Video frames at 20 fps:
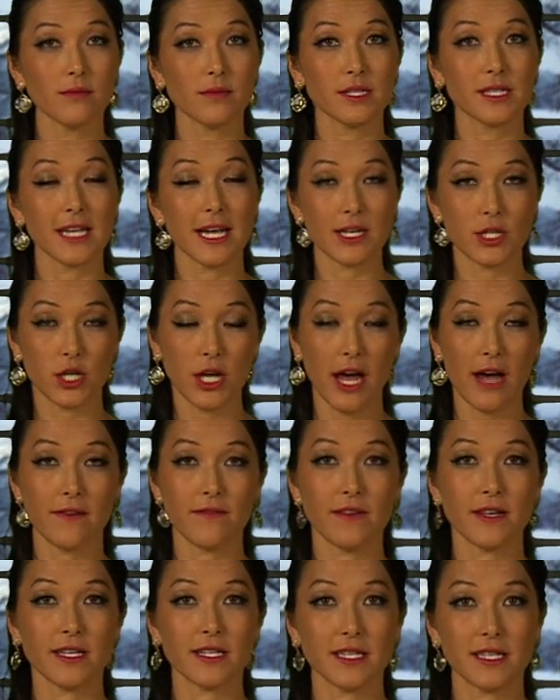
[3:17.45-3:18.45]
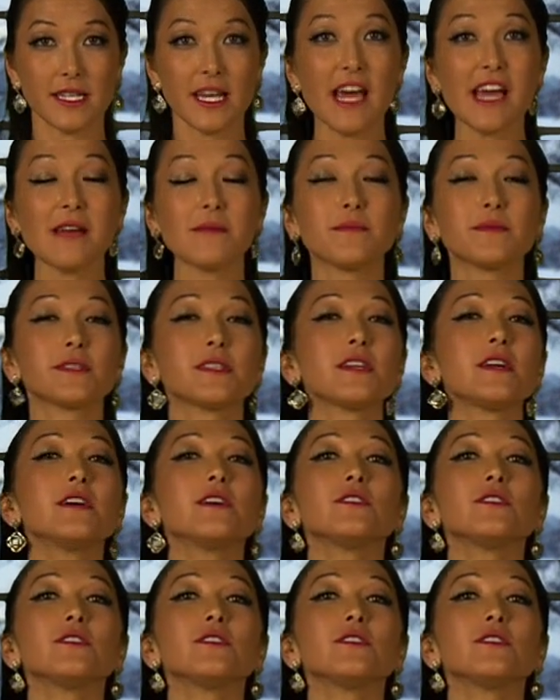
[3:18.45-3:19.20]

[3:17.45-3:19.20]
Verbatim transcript: slash cafe escapes,